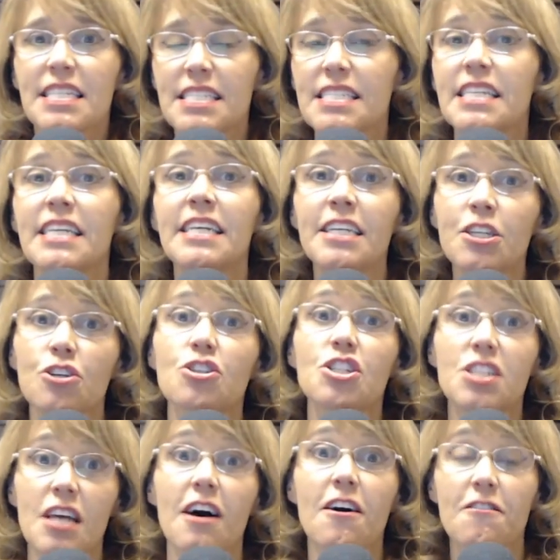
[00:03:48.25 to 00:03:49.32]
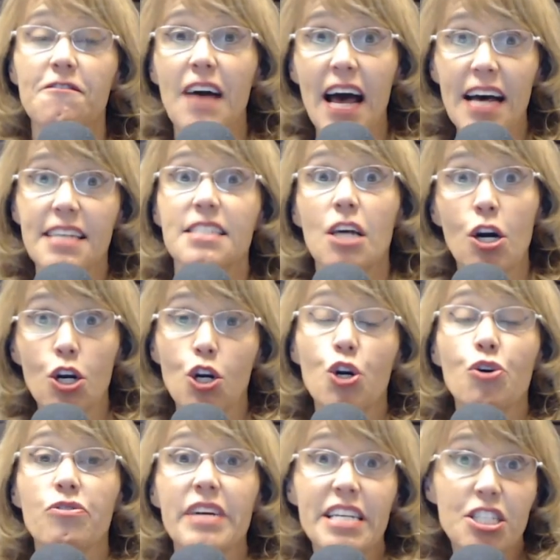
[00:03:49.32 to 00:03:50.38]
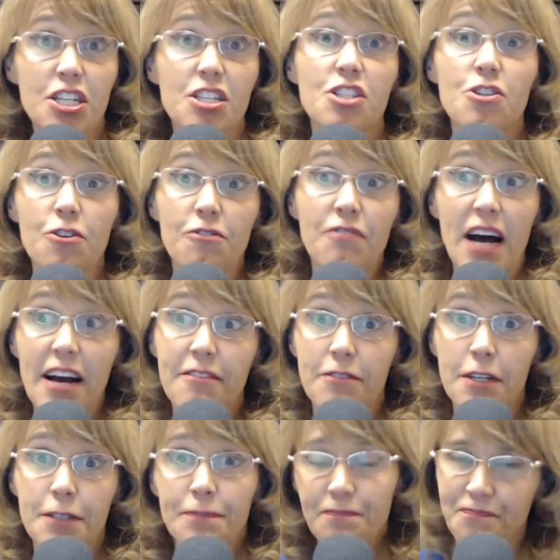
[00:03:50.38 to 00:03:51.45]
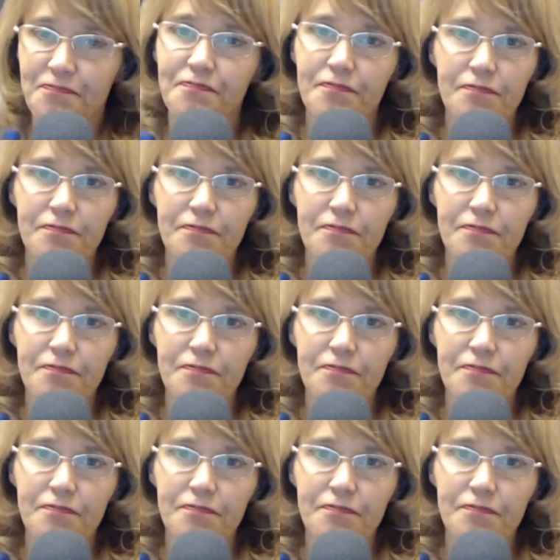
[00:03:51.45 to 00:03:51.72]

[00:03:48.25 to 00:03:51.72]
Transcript: seeing yourself as a courageous survivor.